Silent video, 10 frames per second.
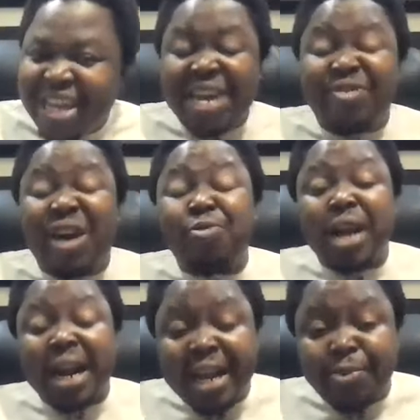If I have more
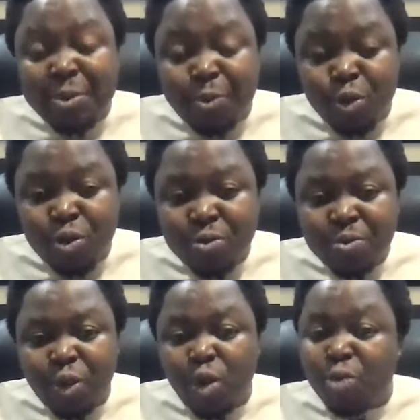than 8 people
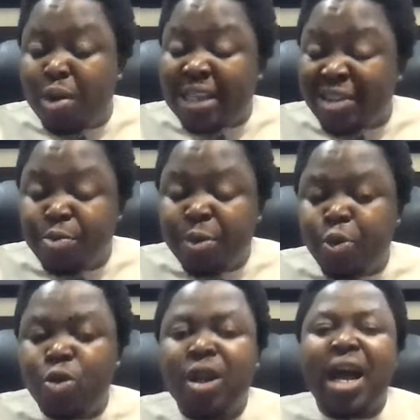or more than 7
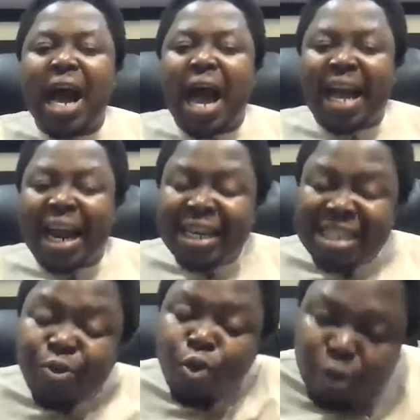people, I can
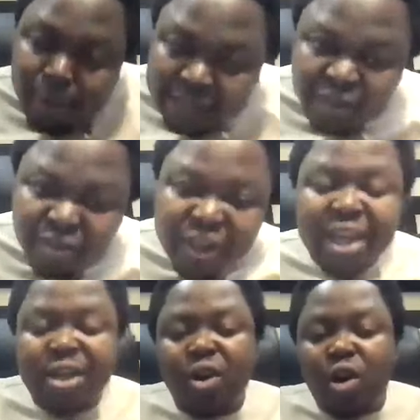reserve 1 for myself
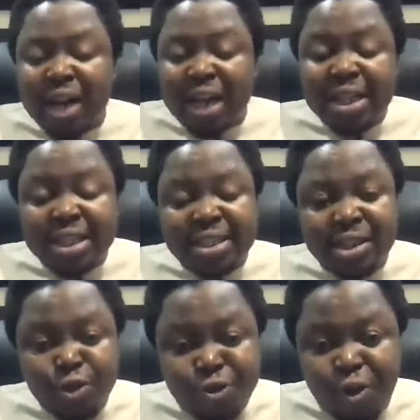again under this
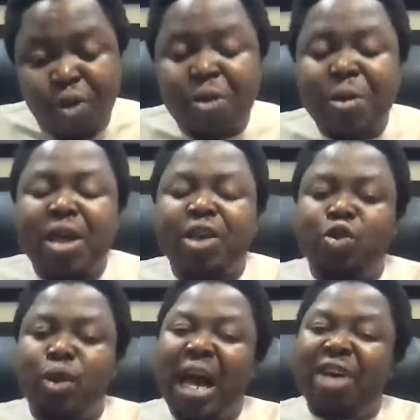new 4,
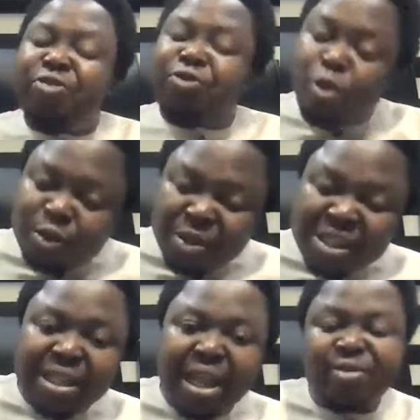so that I have 4
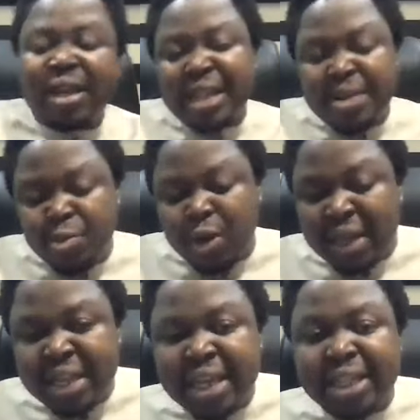spaces left and 3 people
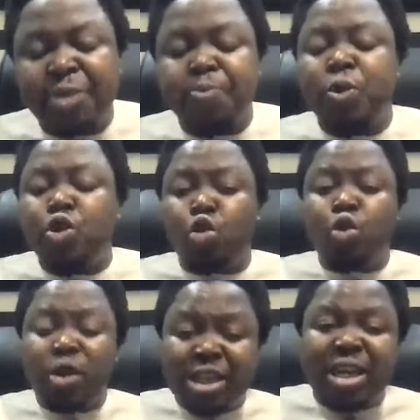can take it.
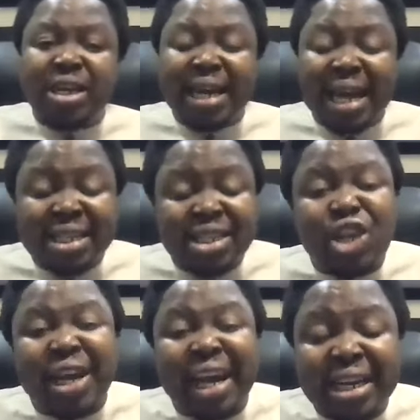So literally, I
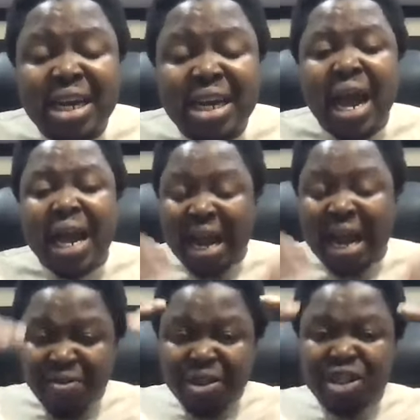can
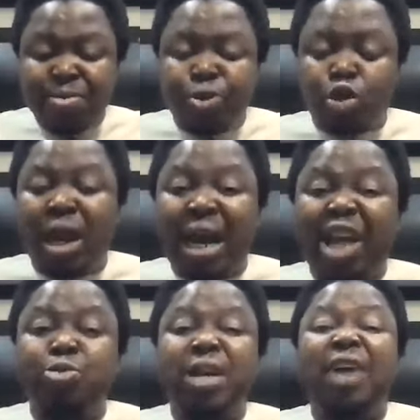have a team structure that
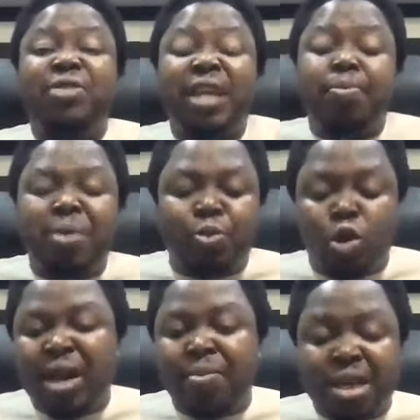allows me to have 10 people
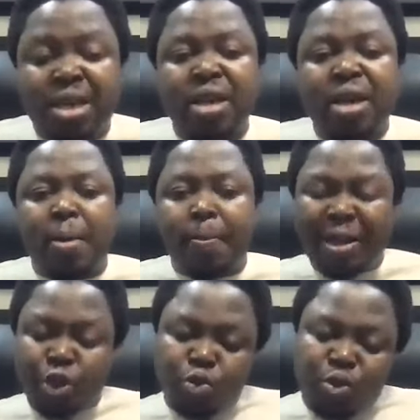under me
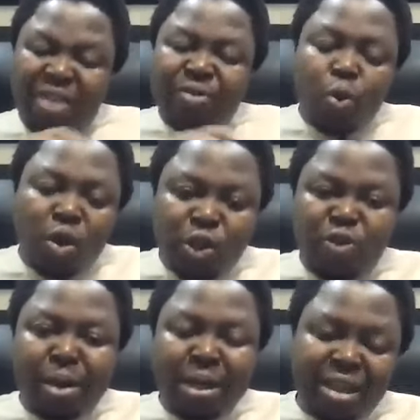by just reserving 1 slot
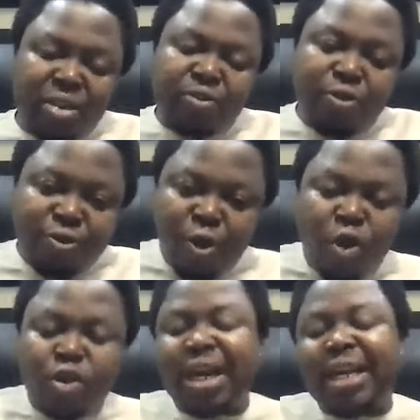for myself,
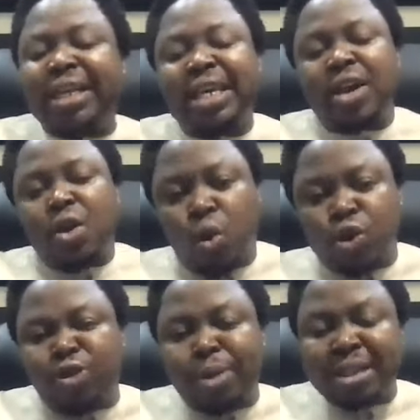4 under it, 1
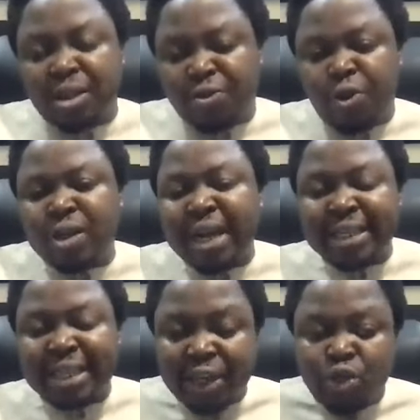slot for myself, 4 under
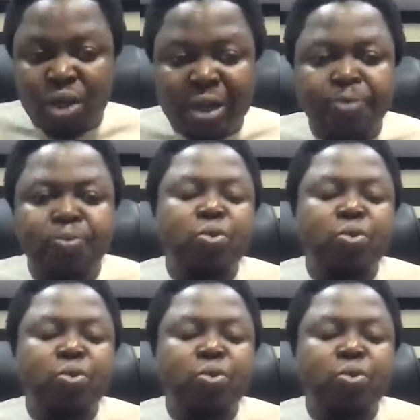it. I can do that.